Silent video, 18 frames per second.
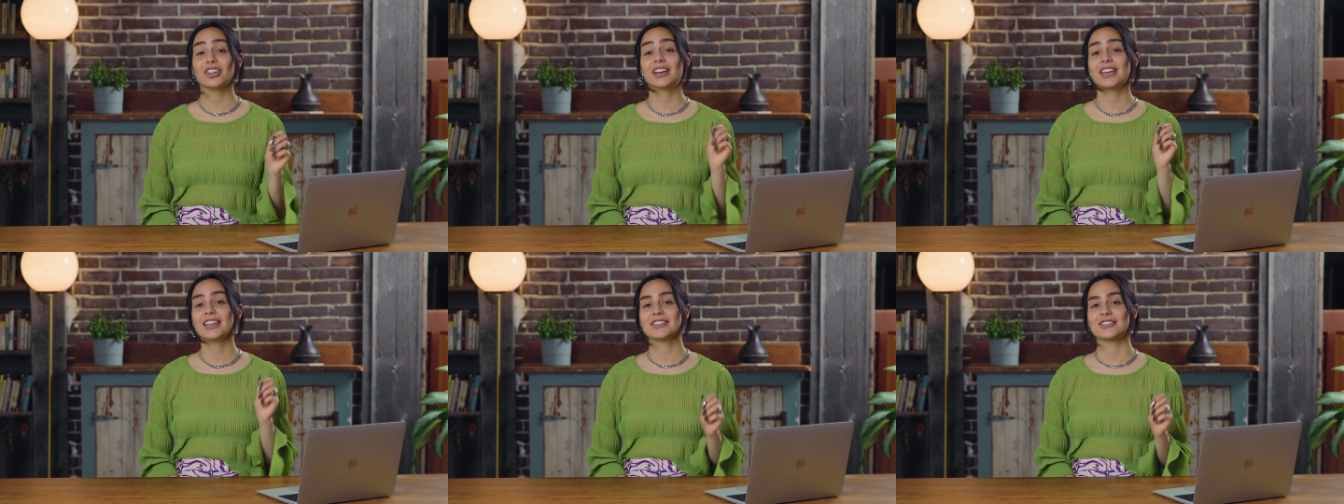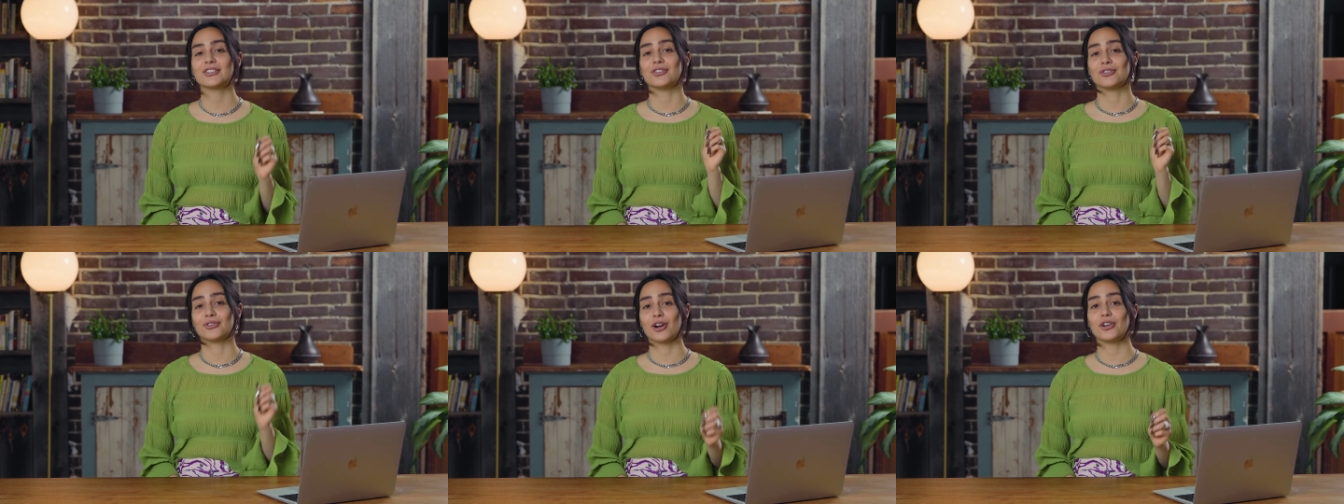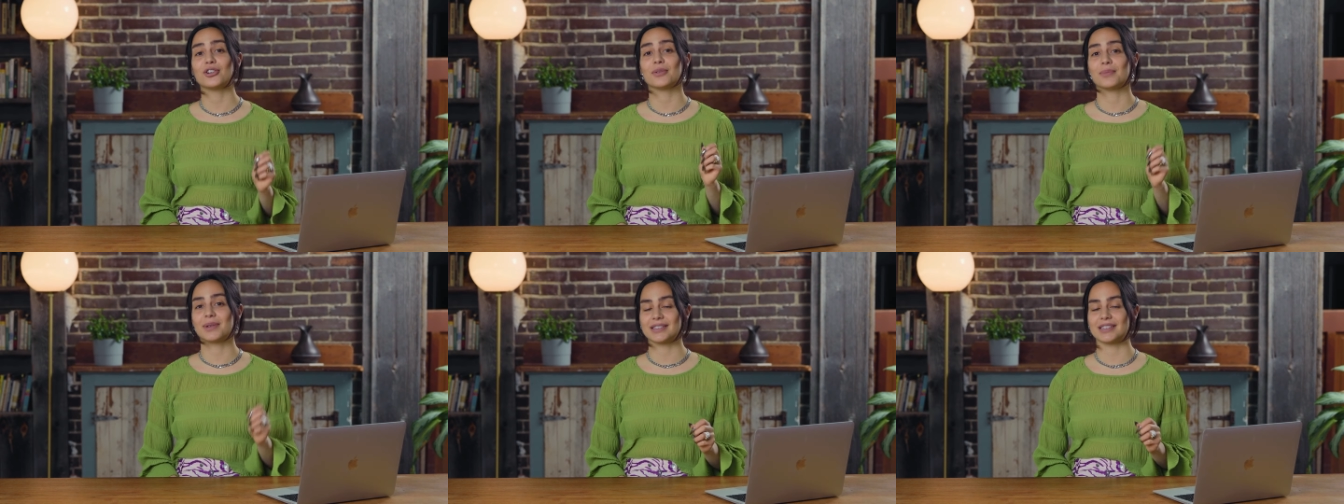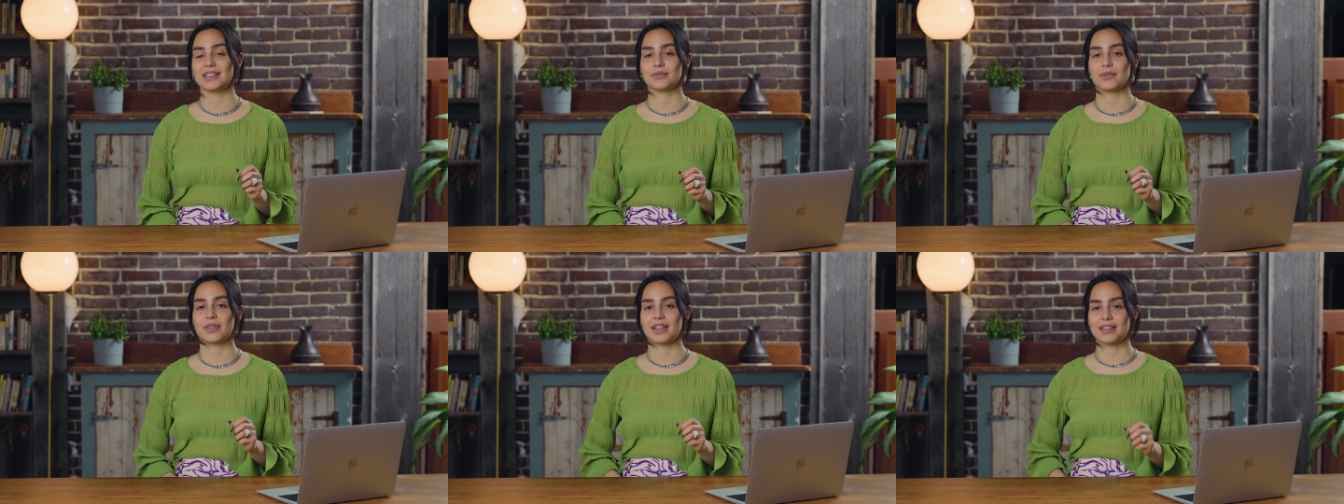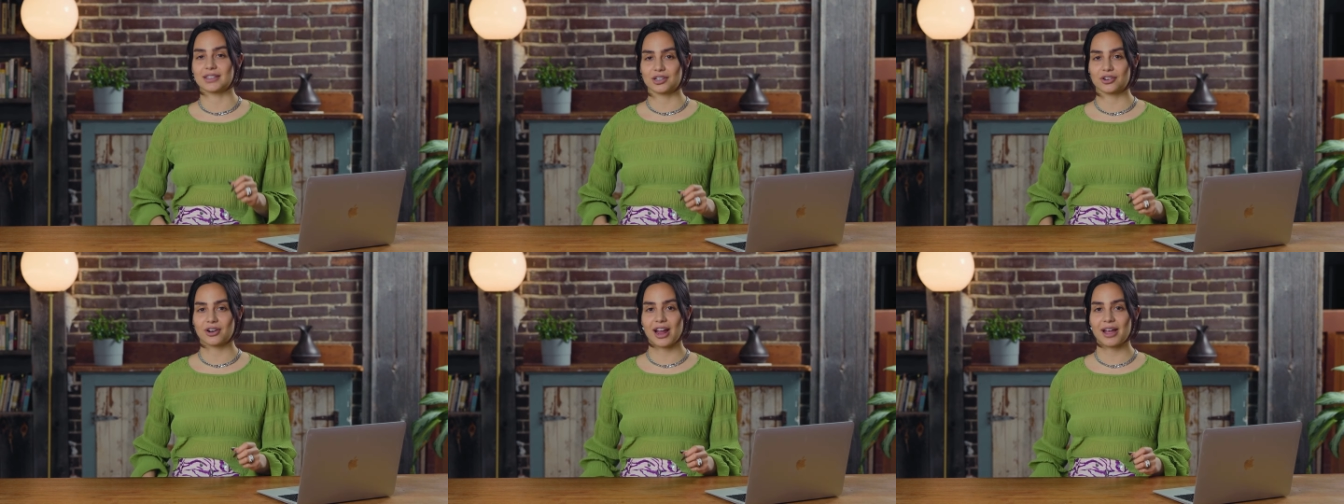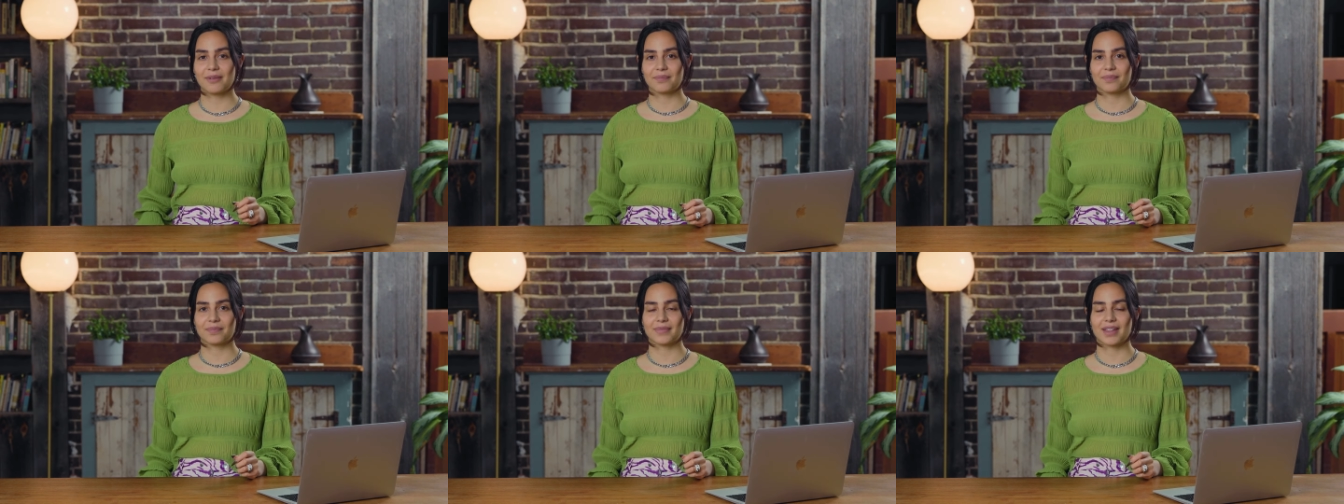looking to grow your business with
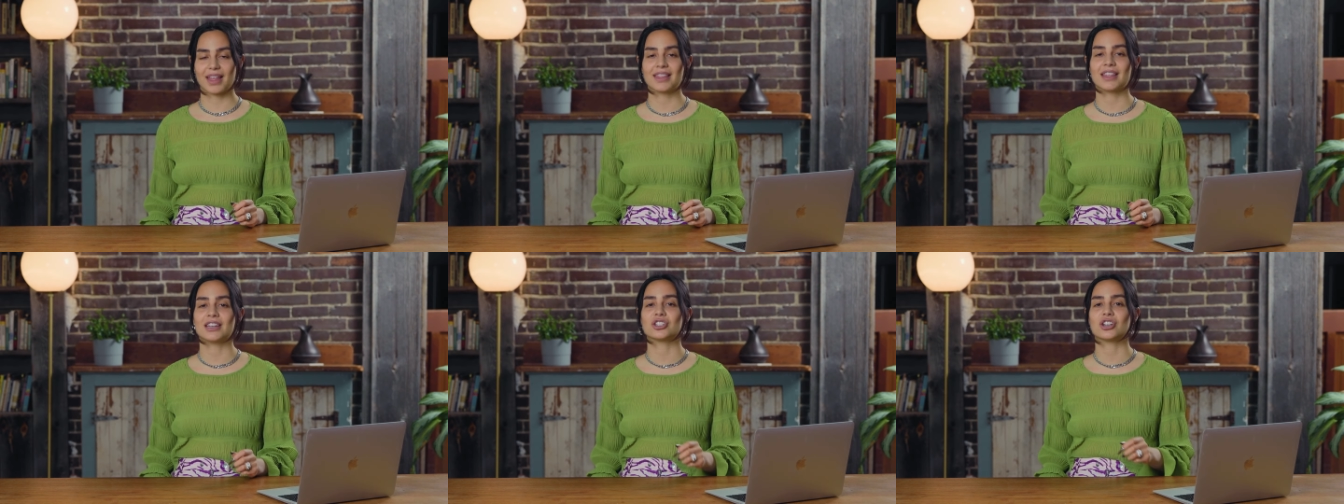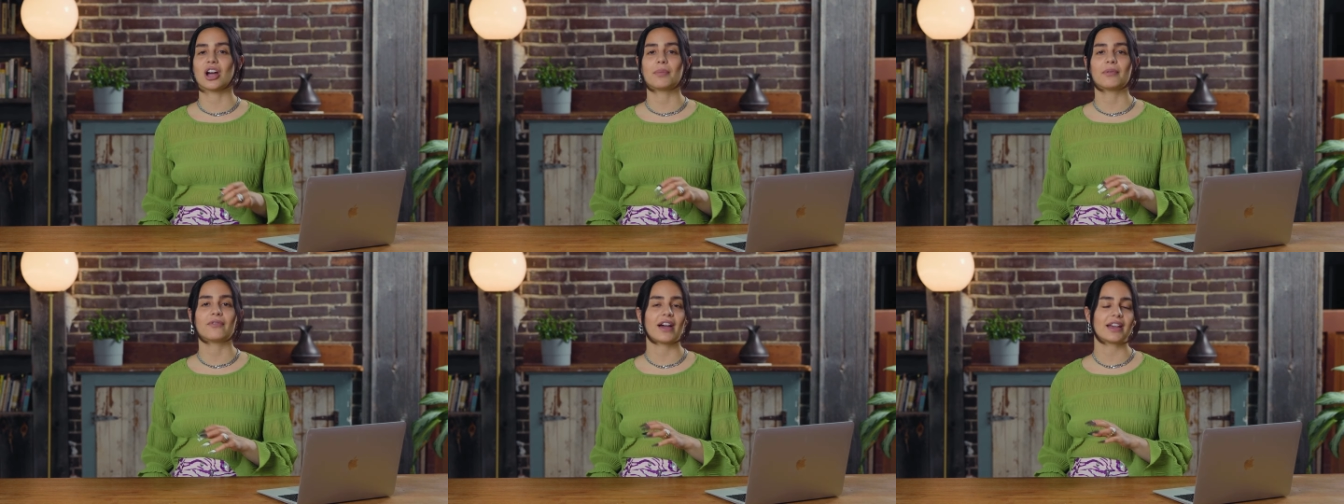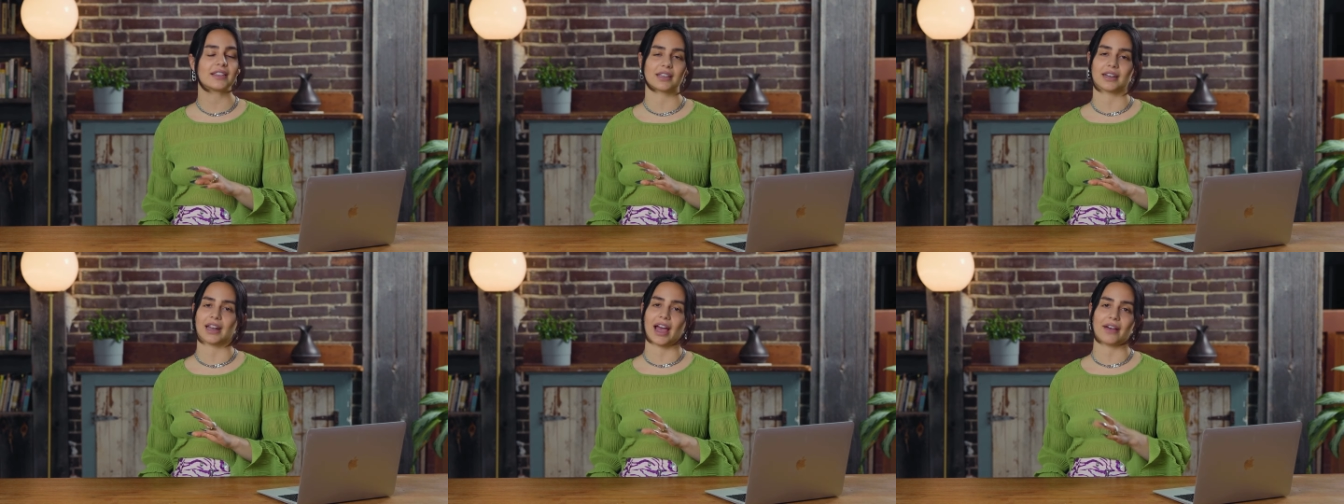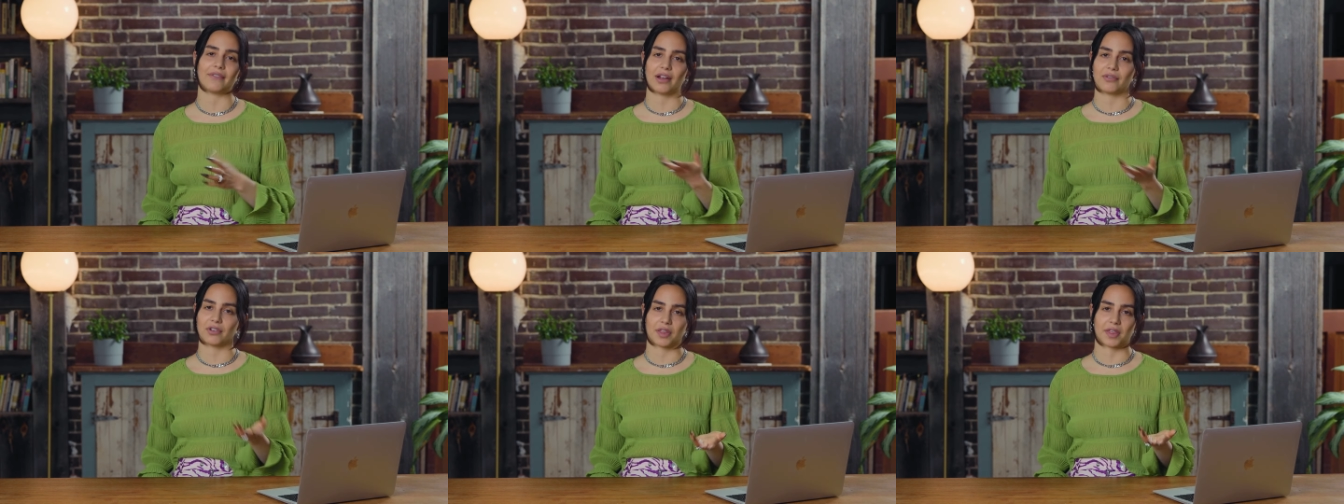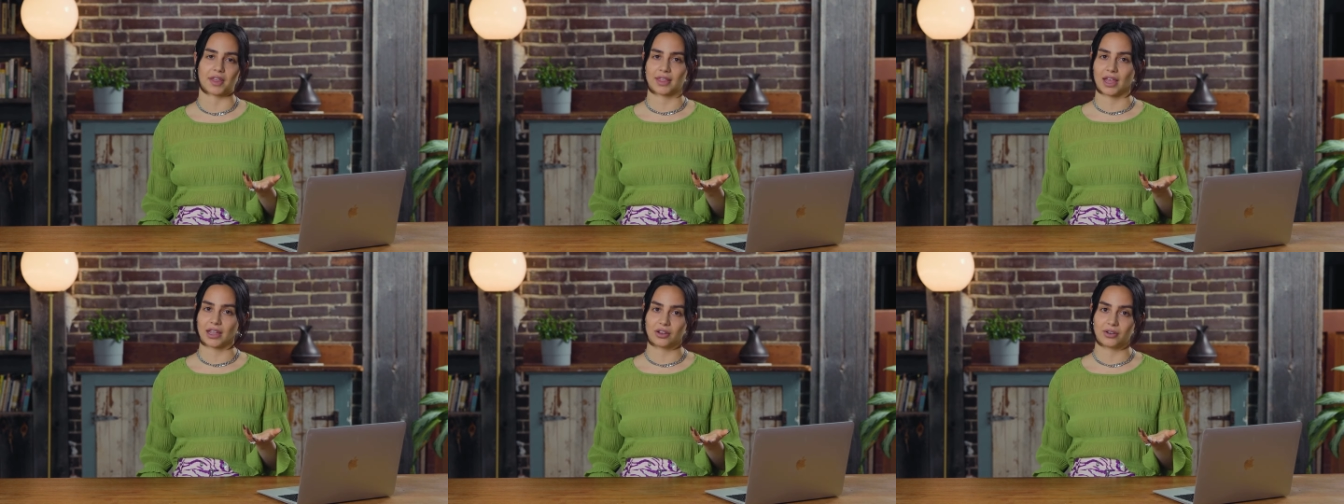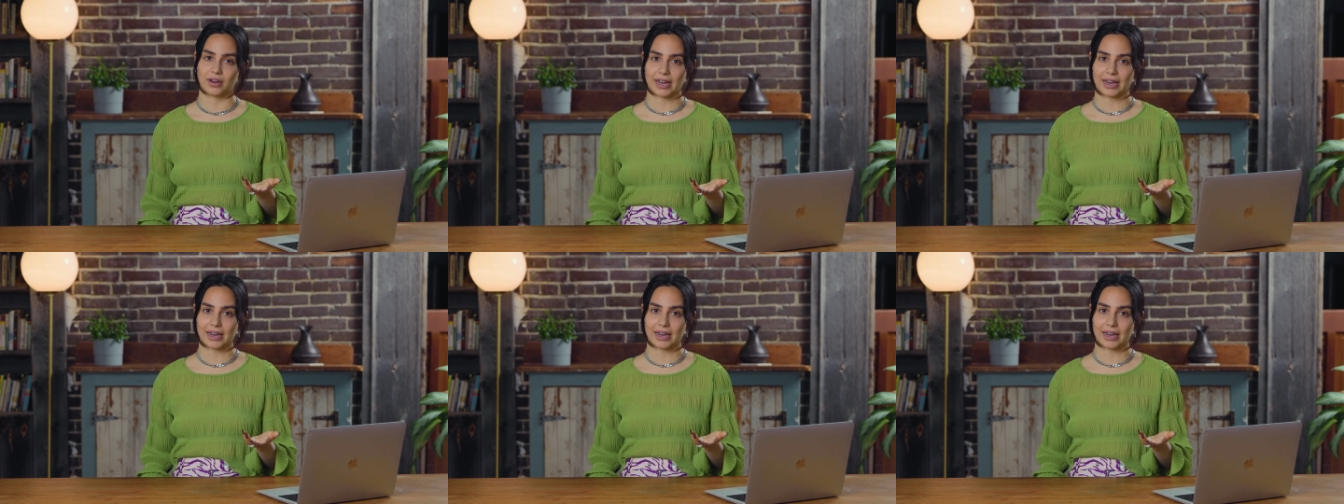Instagram, then Shopify is going to have everything that you